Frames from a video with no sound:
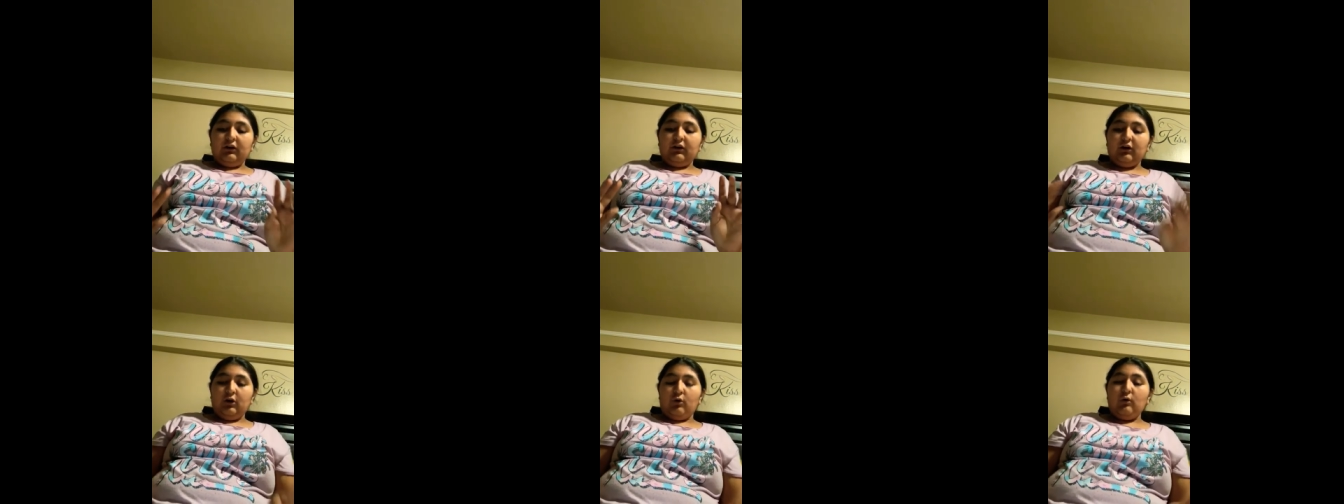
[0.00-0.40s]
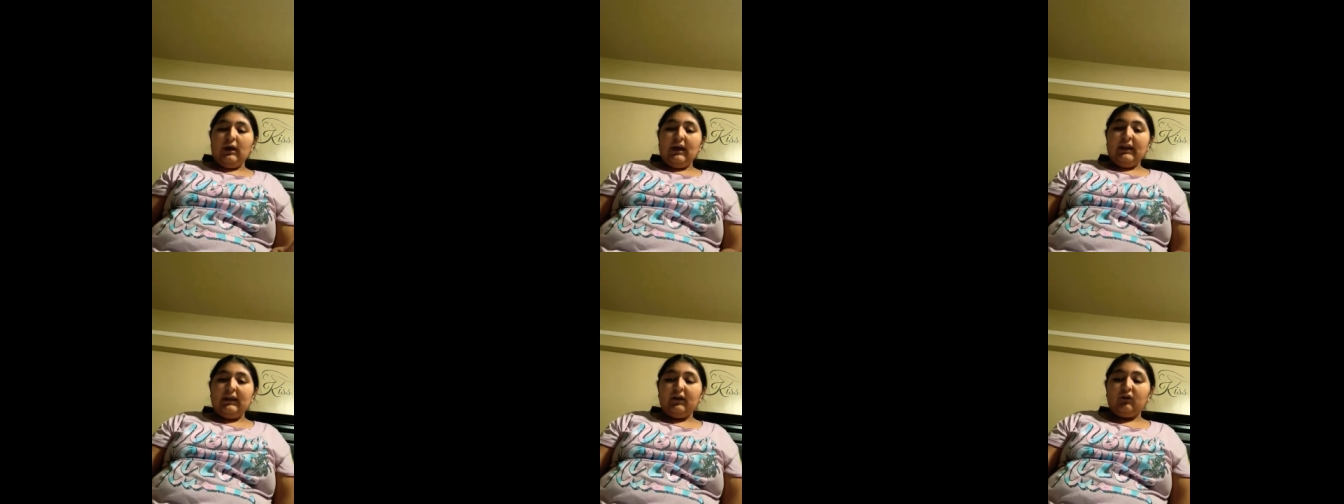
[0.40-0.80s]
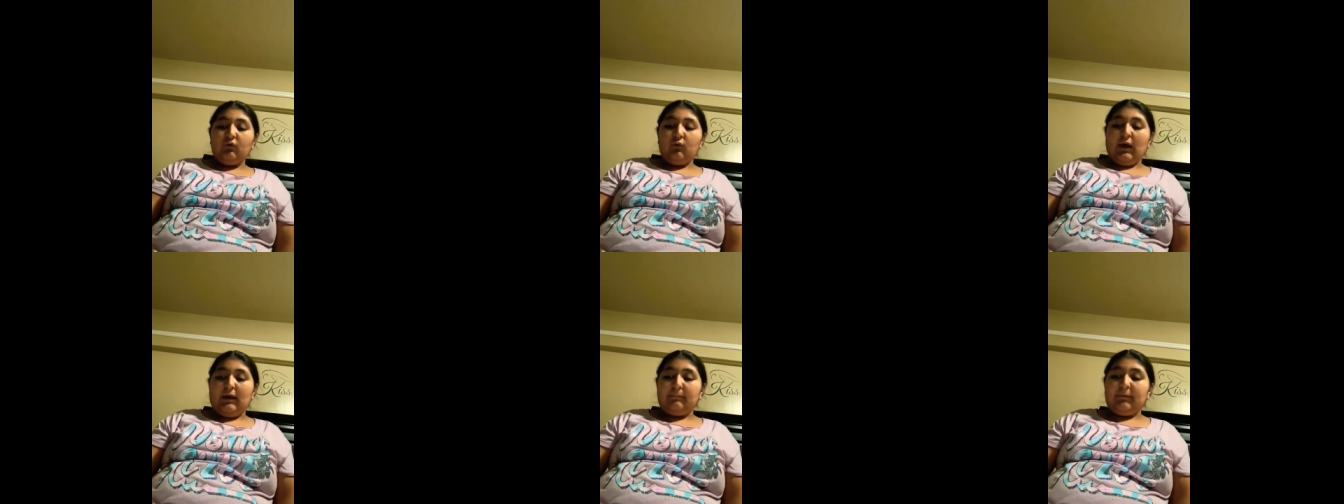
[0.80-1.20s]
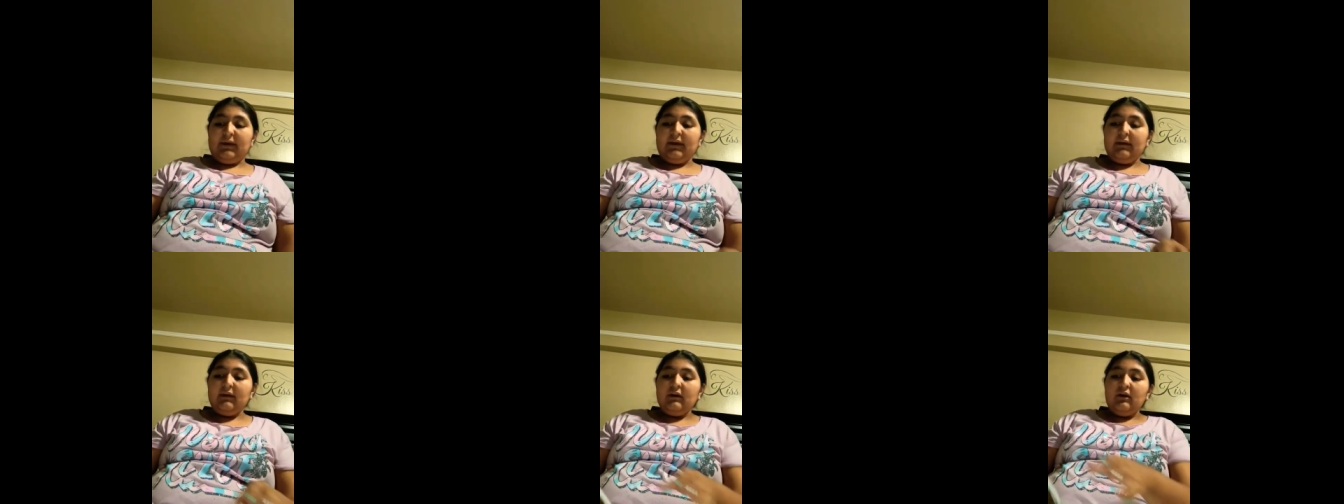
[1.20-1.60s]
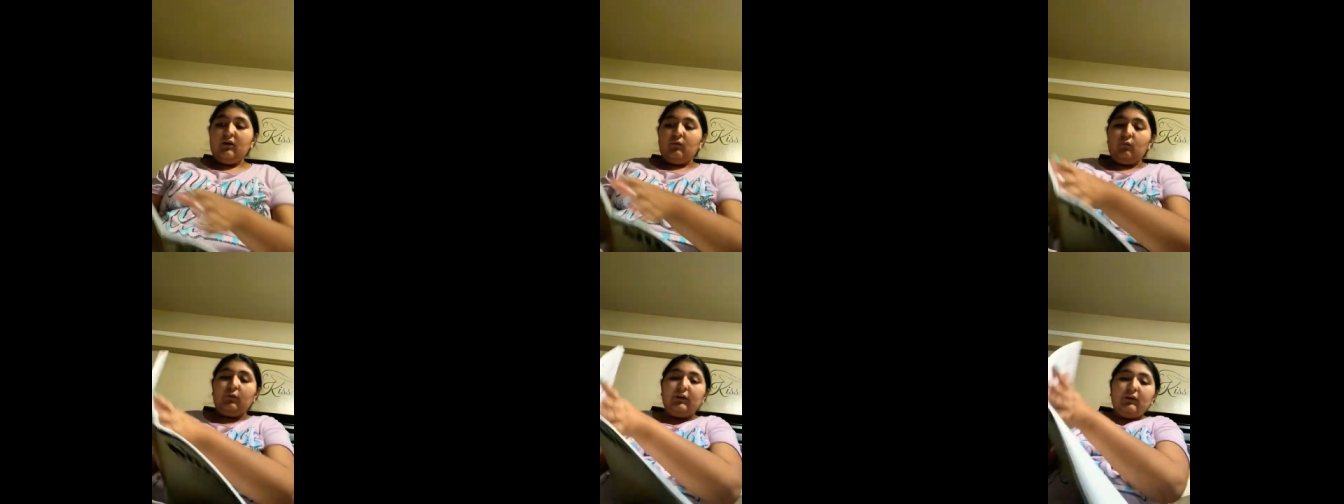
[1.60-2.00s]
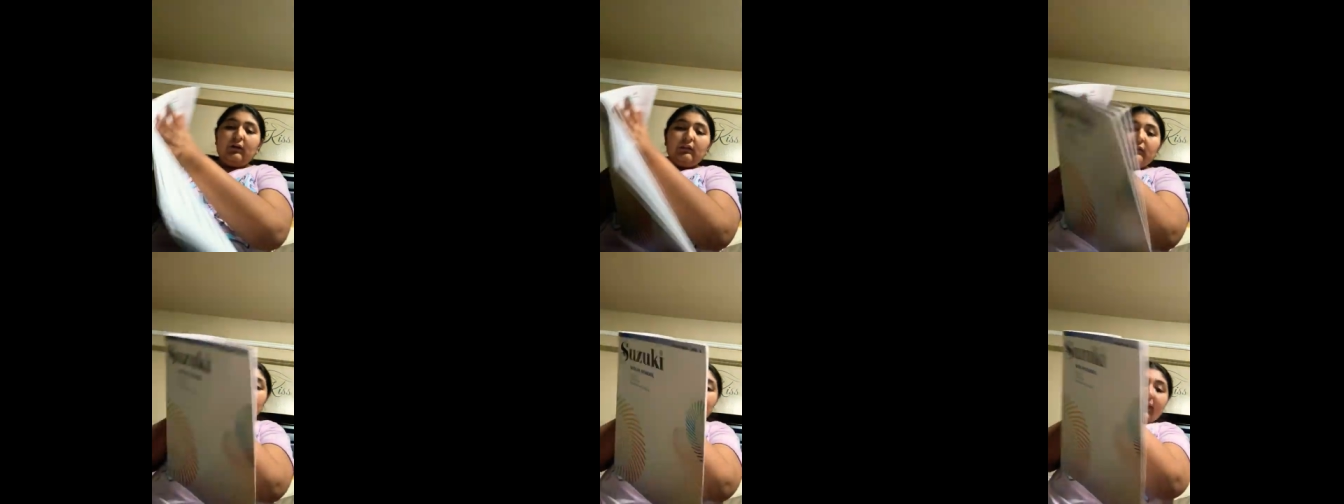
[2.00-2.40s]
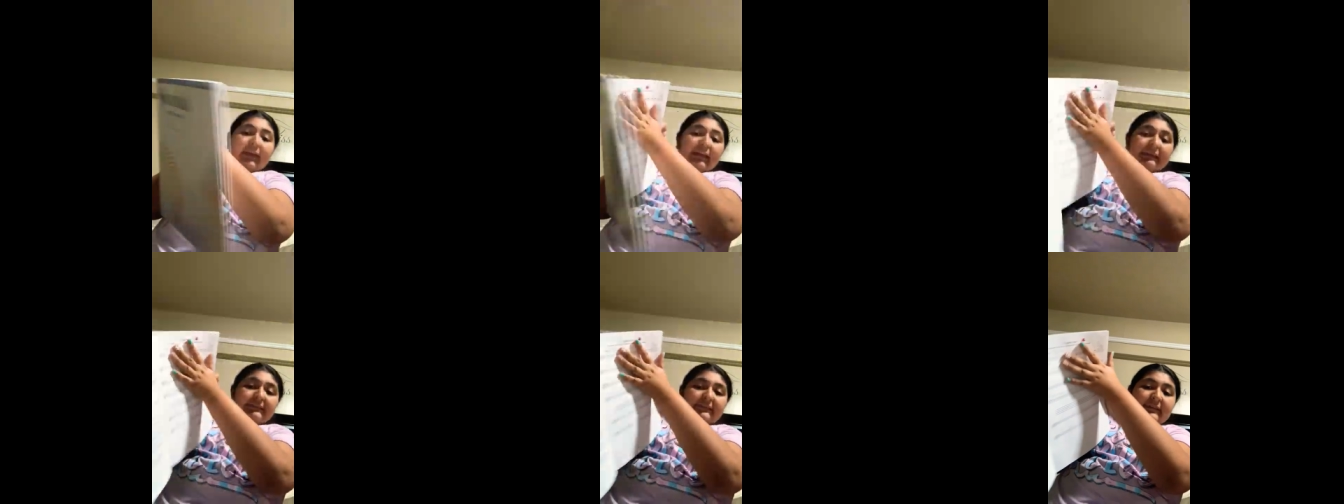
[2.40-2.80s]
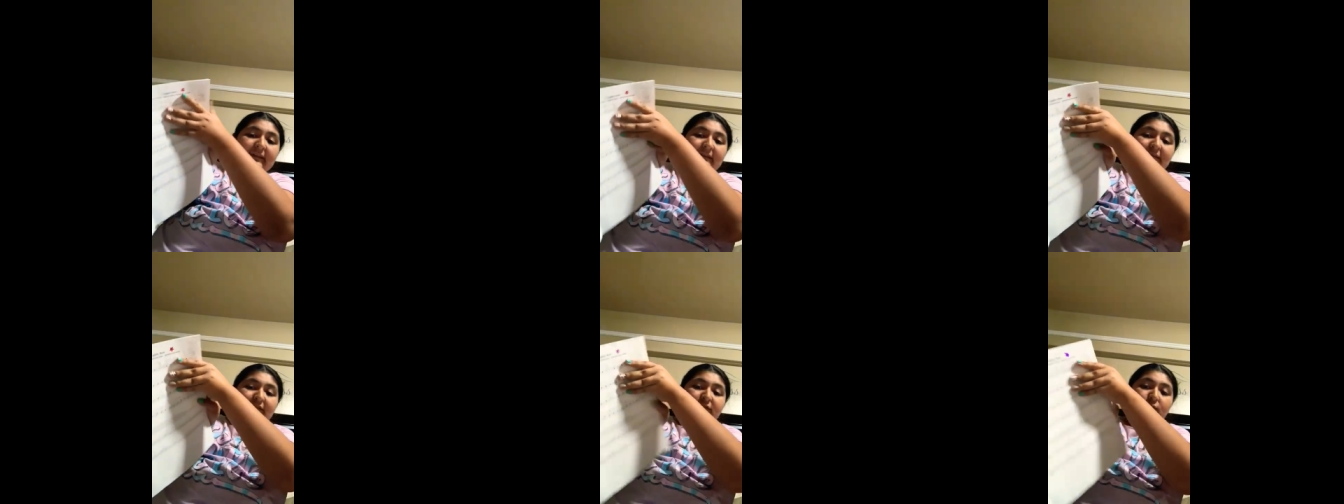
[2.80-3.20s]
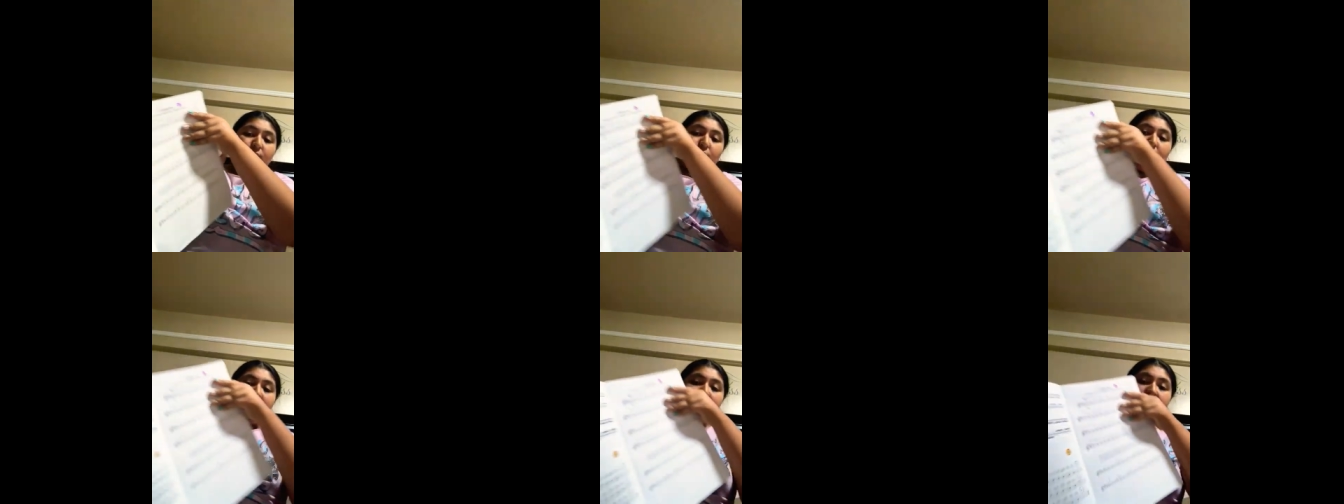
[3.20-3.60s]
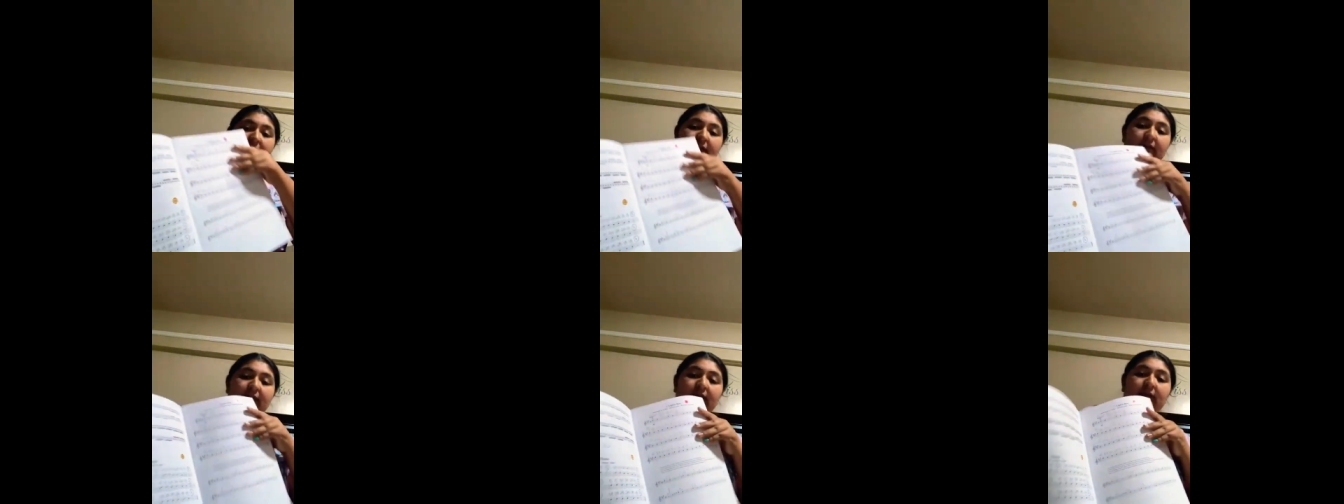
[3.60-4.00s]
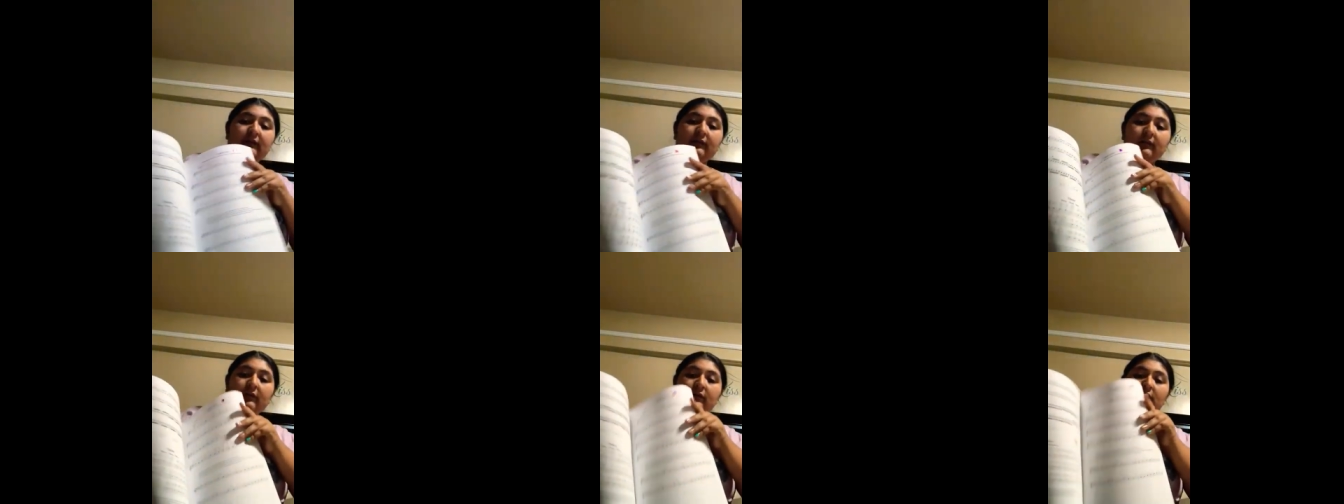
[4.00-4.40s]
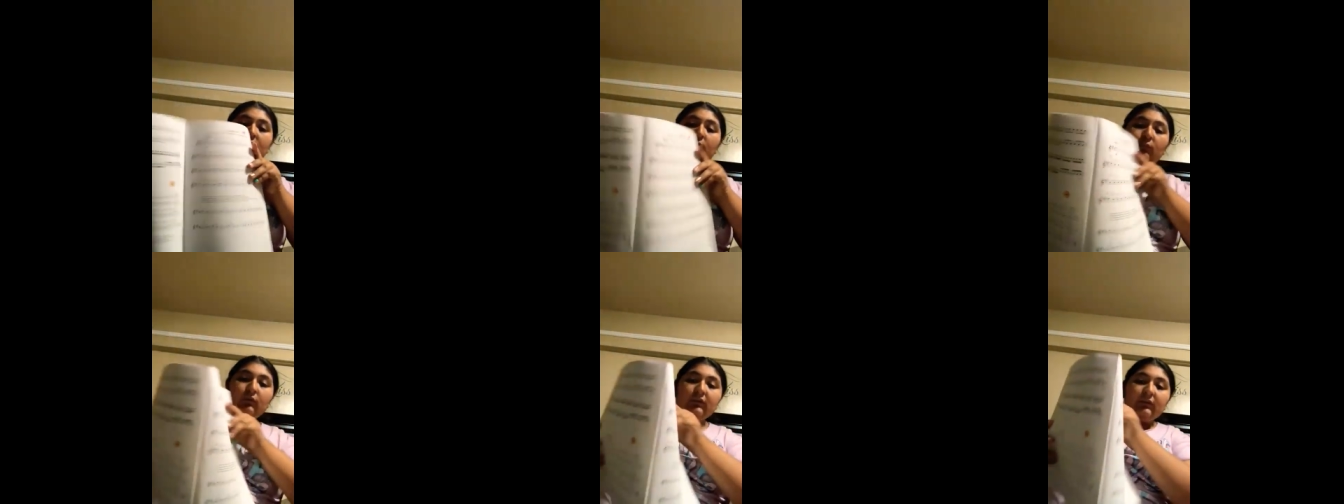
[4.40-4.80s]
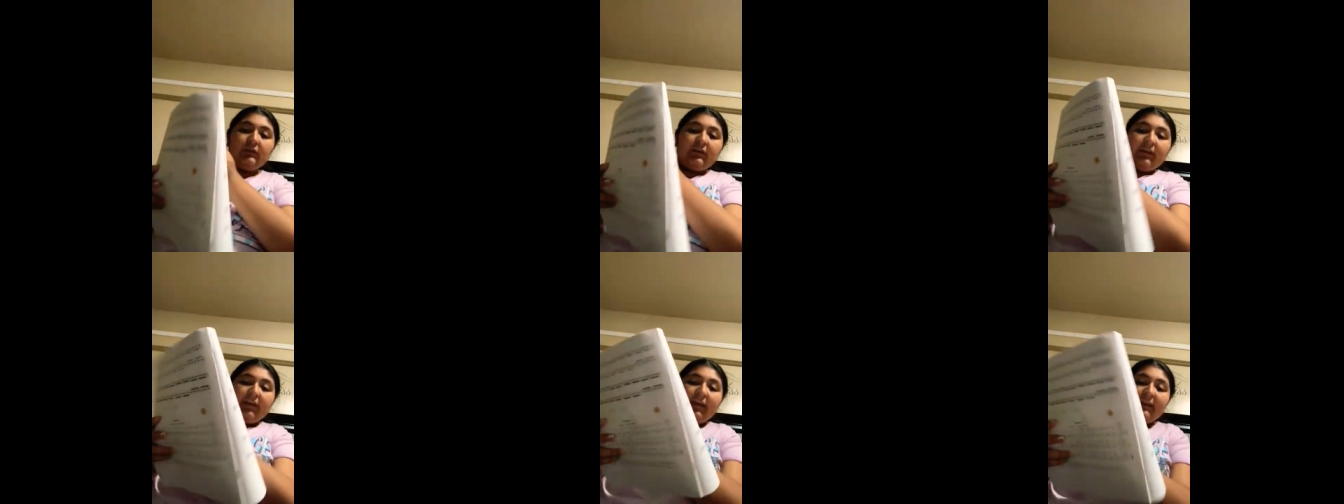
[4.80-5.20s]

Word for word: go ahead and grab it. We're not looking at this one. We're looking